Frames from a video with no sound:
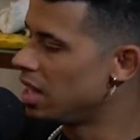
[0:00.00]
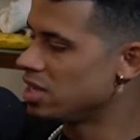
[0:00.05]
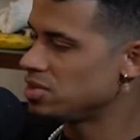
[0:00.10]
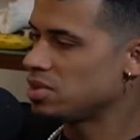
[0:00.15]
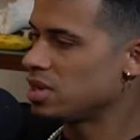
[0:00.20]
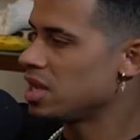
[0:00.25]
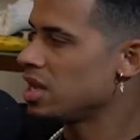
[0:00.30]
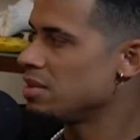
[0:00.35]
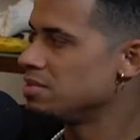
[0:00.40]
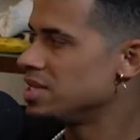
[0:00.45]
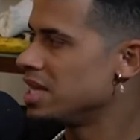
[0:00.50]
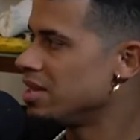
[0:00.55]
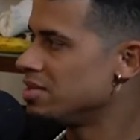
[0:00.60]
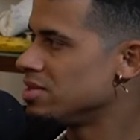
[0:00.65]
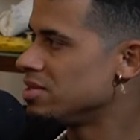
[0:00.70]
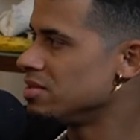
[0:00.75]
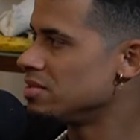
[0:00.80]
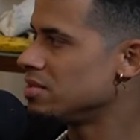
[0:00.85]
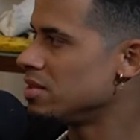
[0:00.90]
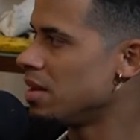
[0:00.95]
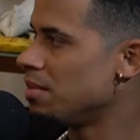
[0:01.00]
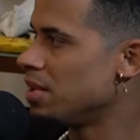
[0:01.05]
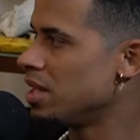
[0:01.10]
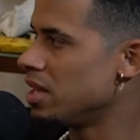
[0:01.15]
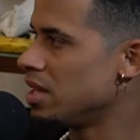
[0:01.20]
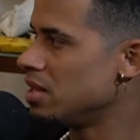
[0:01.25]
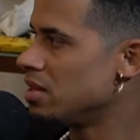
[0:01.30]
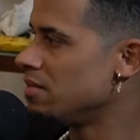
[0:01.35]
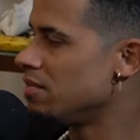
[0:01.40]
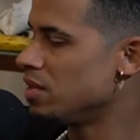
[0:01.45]
That's what it comes down to. I
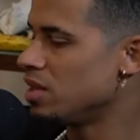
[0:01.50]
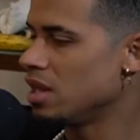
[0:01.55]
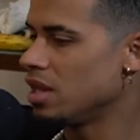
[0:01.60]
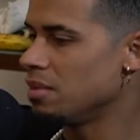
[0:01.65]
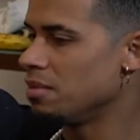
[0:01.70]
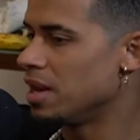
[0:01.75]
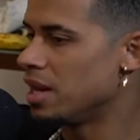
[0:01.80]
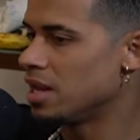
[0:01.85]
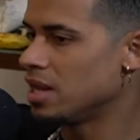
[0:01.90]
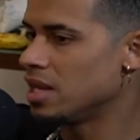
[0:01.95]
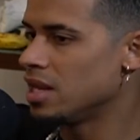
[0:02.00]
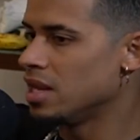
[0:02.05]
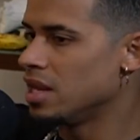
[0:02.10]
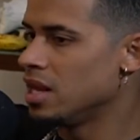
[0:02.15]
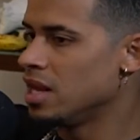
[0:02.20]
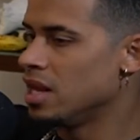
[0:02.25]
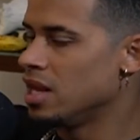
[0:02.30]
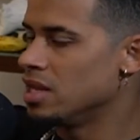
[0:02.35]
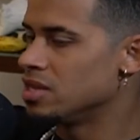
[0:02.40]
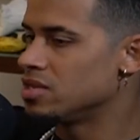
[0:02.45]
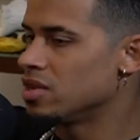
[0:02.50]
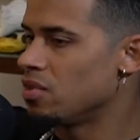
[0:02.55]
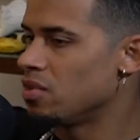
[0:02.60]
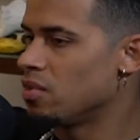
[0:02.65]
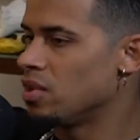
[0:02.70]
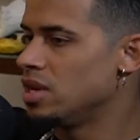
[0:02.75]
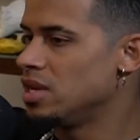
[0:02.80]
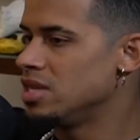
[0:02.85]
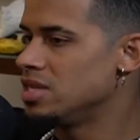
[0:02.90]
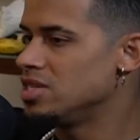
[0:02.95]
mean, if you think about it. So
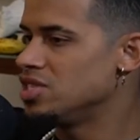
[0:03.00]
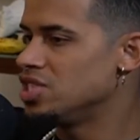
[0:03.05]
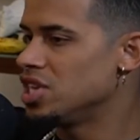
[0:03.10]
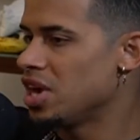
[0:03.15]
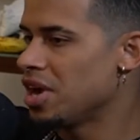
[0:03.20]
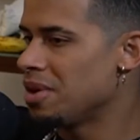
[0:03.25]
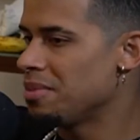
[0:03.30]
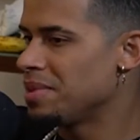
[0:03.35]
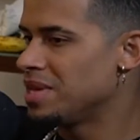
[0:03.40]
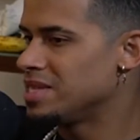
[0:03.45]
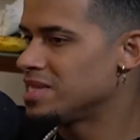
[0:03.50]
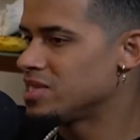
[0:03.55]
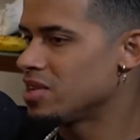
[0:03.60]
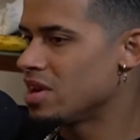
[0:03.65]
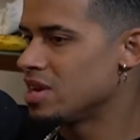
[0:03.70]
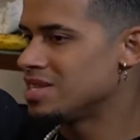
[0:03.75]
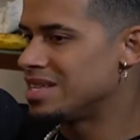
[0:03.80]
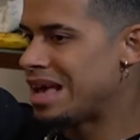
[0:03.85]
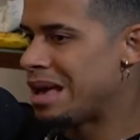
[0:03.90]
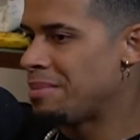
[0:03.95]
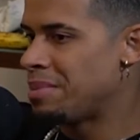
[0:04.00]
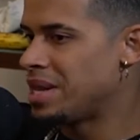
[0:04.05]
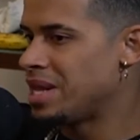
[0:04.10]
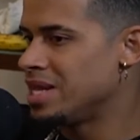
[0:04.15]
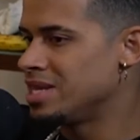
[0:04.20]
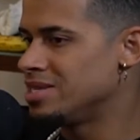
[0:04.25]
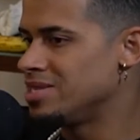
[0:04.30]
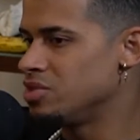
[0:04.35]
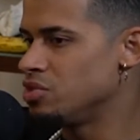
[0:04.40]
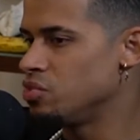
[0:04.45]
when does Jeremy start tapping
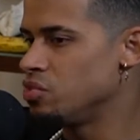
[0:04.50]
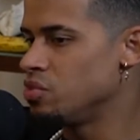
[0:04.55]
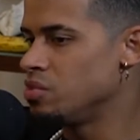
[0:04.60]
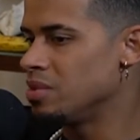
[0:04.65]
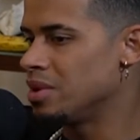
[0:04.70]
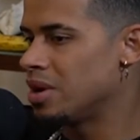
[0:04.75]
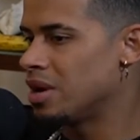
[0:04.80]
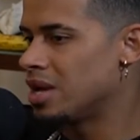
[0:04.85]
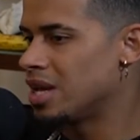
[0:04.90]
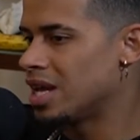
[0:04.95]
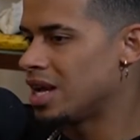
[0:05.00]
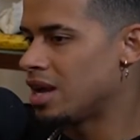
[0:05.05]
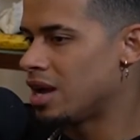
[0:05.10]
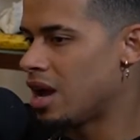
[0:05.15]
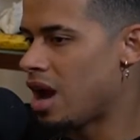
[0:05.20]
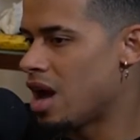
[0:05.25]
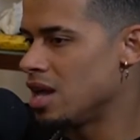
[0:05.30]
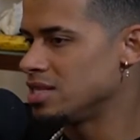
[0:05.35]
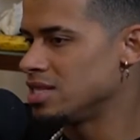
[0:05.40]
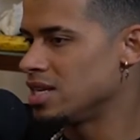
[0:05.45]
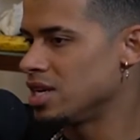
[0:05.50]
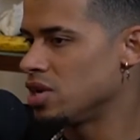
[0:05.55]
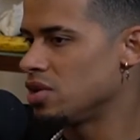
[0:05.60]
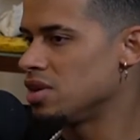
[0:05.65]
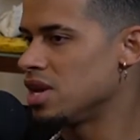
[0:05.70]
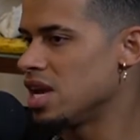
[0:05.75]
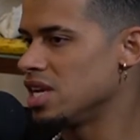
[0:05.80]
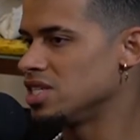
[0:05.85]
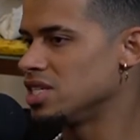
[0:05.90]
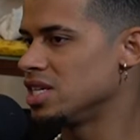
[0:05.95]
into content
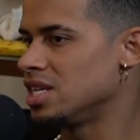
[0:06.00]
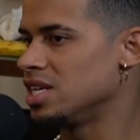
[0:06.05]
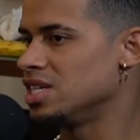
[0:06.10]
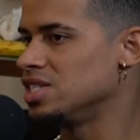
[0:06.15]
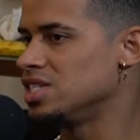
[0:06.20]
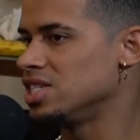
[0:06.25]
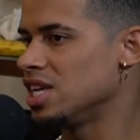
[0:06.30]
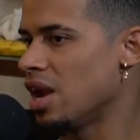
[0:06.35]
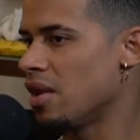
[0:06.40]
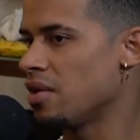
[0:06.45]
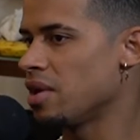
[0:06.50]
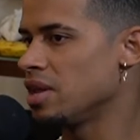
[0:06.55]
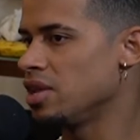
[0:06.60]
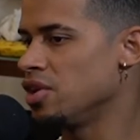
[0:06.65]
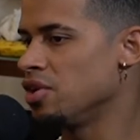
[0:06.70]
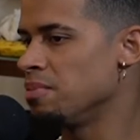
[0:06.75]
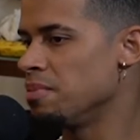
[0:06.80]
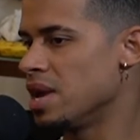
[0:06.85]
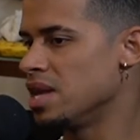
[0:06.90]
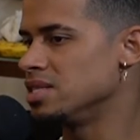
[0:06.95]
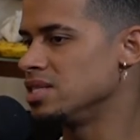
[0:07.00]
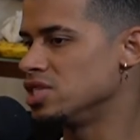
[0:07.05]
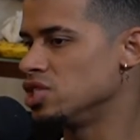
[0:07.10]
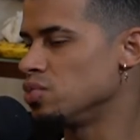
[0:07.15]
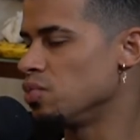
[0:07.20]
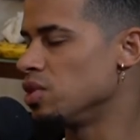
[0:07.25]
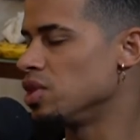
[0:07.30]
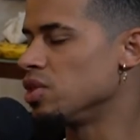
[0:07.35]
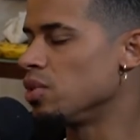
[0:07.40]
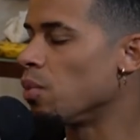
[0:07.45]
creation and sharing your message
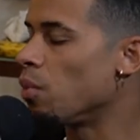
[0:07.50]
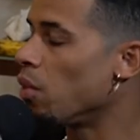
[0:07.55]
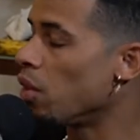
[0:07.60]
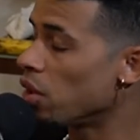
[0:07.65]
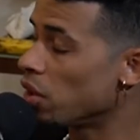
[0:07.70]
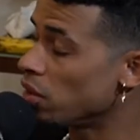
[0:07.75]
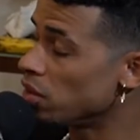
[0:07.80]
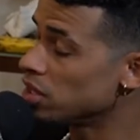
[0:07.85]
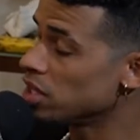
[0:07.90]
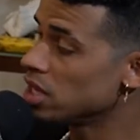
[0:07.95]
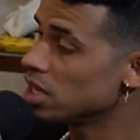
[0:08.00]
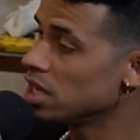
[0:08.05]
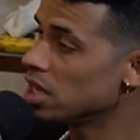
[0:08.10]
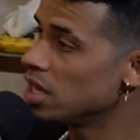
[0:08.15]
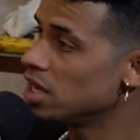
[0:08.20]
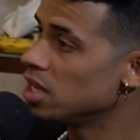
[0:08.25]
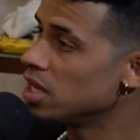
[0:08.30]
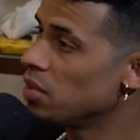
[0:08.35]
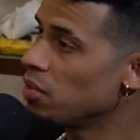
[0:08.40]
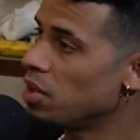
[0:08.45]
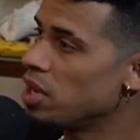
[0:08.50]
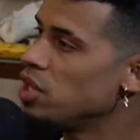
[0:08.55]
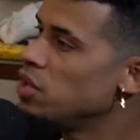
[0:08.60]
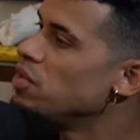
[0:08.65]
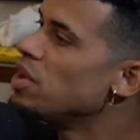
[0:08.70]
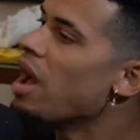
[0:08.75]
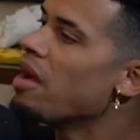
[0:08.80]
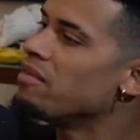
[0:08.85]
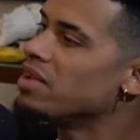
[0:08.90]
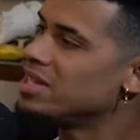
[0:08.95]
with the world? When do you
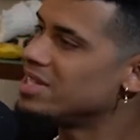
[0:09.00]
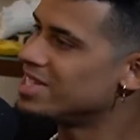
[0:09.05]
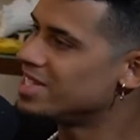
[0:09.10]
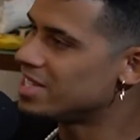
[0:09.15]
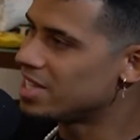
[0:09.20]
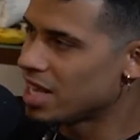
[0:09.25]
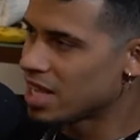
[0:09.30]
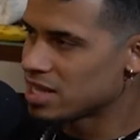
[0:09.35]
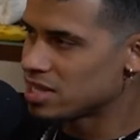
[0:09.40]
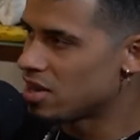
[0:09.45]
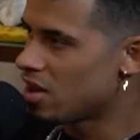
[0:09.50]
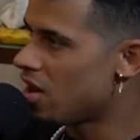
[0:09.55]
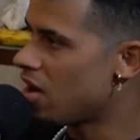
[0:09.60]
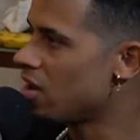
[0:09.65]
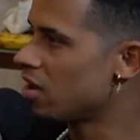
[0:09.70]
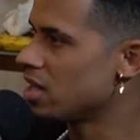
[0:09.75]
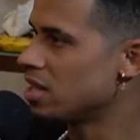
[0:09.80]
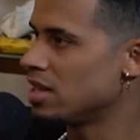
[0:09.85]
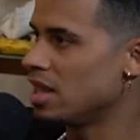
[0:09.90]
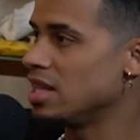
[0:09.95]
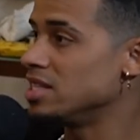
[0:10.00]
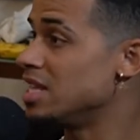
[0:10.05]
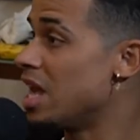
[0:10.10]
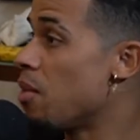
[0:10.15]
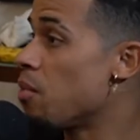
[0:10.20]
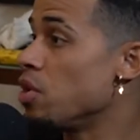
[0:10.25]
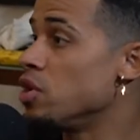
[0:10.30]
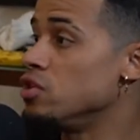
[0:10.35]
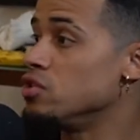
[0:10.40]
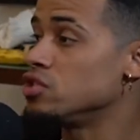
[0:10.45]
dive into TikTok? Is
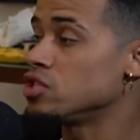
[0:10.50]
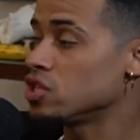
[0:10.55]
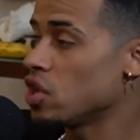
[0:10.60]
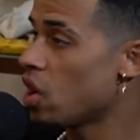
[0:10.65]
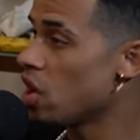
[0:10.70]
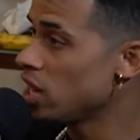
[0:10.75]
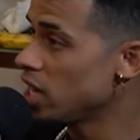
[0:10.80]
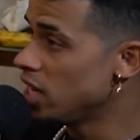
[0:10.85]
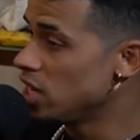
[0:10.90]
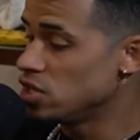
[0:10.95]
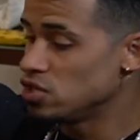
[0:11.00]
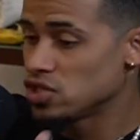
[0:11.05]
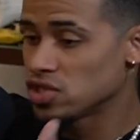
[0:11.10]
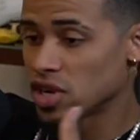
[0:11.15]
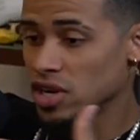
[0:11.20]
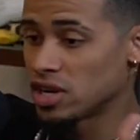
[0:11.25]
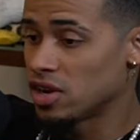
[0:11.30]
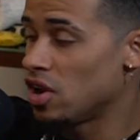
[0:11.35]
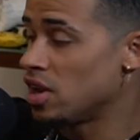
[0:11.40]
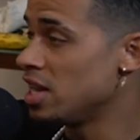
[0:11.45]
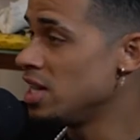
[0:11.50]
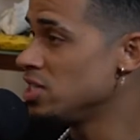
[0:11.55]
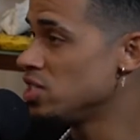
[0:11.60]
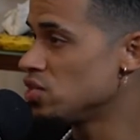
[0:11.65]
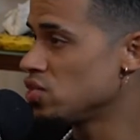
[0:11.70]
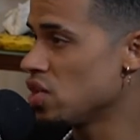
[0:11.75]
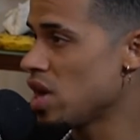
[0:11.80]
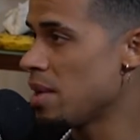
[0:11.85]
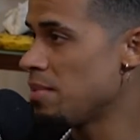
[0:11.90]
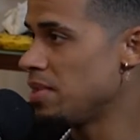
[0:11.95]
that where you started? Did you start it on
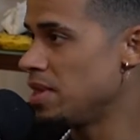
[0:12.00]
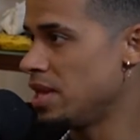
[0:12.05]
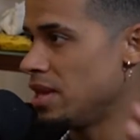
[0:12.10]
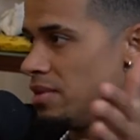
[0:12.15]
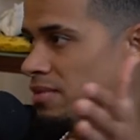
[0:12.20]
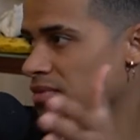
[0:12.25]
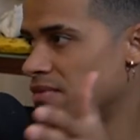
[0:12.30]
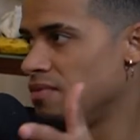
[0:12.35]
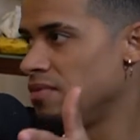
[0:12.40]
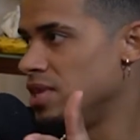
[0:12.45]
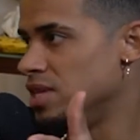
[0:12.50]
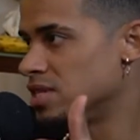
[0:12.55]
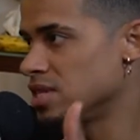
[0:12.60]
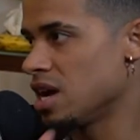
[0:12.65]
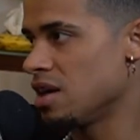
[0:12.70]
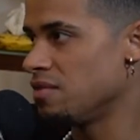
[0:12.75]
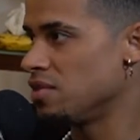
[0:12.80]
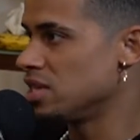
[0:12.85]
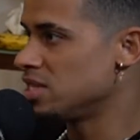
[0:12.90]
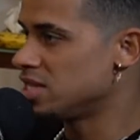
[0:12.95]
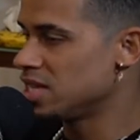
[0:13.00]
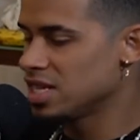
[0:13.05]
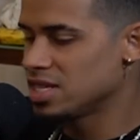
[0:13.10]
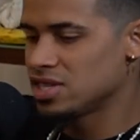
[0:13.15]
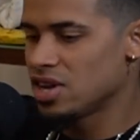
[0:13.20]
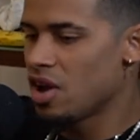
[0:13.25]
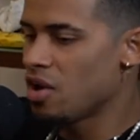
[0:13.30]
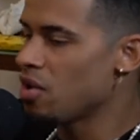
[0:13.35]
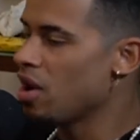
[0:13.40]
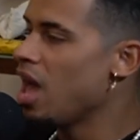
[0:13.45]
Instagram, then discover
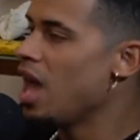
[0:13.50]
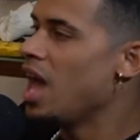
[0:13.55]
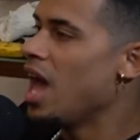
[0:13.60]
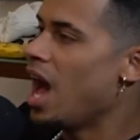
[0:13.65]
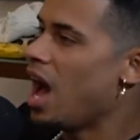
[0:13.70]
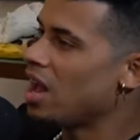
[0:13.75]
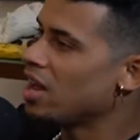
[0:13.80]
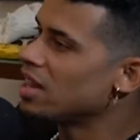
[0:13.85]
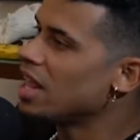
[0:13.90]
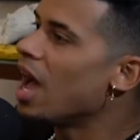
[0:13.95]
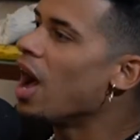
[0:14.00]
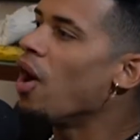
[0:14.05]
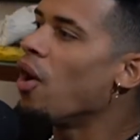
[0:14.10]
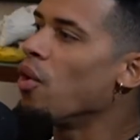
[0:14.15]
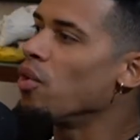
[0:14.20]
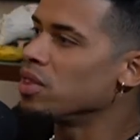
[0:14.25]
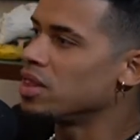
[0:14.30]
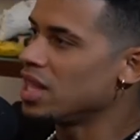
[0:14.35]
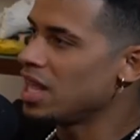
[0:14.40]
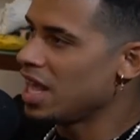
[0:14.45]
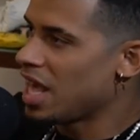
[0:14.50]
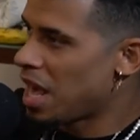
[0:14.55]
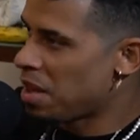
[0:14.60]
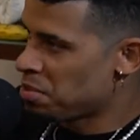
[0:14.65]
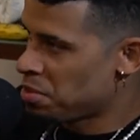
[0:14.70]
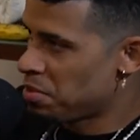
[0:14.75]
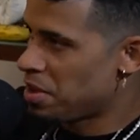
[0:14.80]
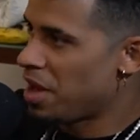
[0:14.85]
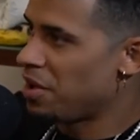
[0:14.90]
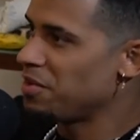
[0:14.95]
TikTok? How did that whole thing came
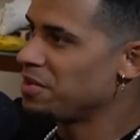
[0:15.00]
about?